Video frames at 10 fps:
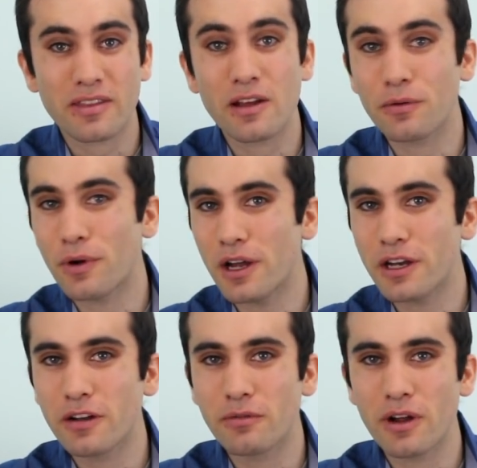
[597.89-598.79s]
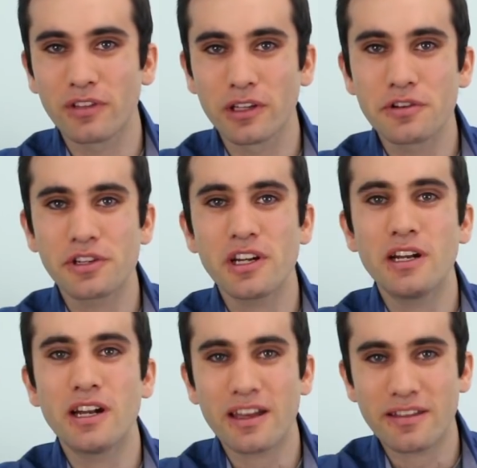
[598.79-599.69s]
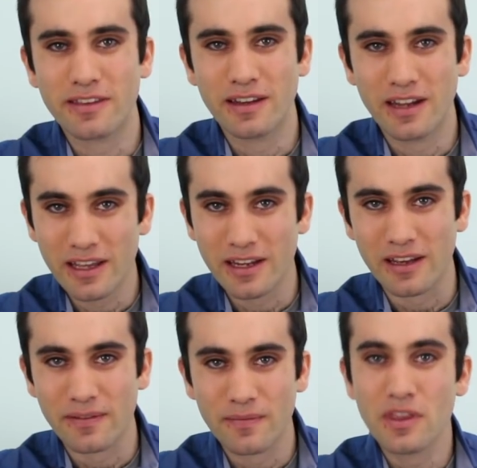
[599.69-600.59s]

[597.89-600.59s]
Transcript: the Iranian Revolution in nineteen eighty.